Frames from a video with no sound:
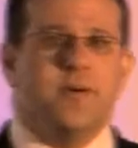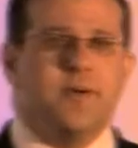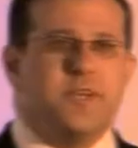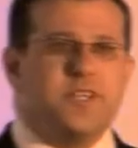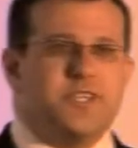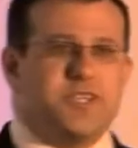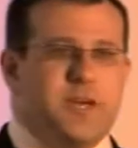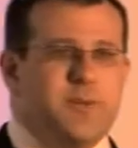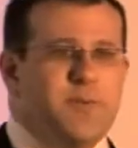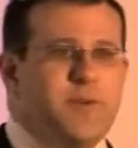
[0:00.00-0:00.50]

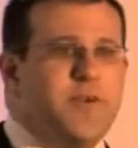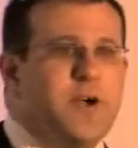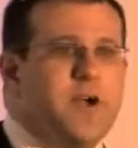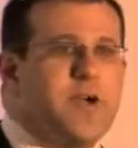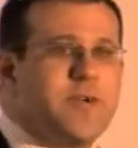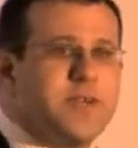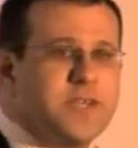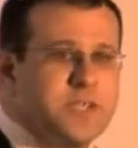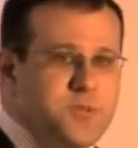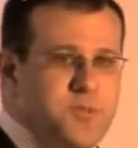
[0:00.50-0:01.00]
some of
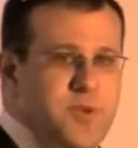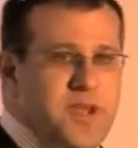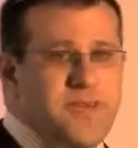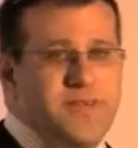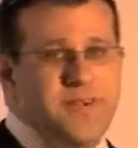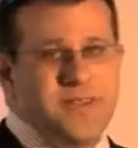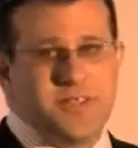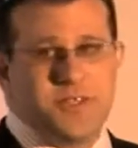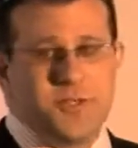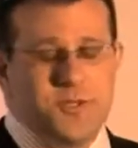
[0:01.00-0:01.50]
our
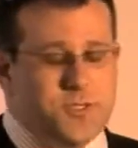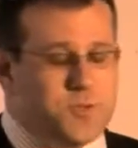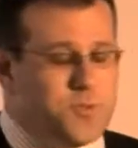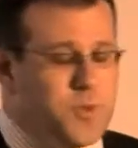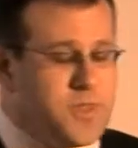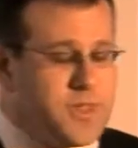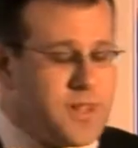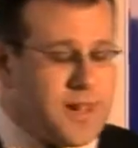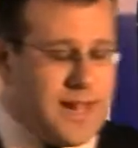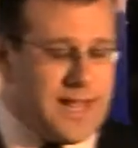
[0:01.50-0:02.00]
experiences
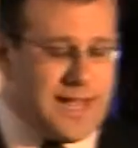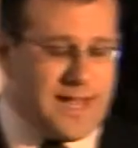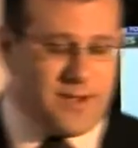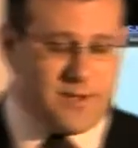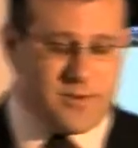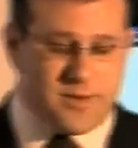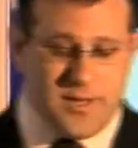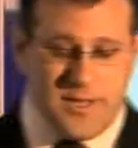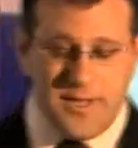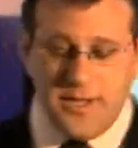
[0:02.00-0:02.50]
with
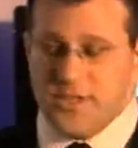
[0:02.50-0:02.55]
cloud.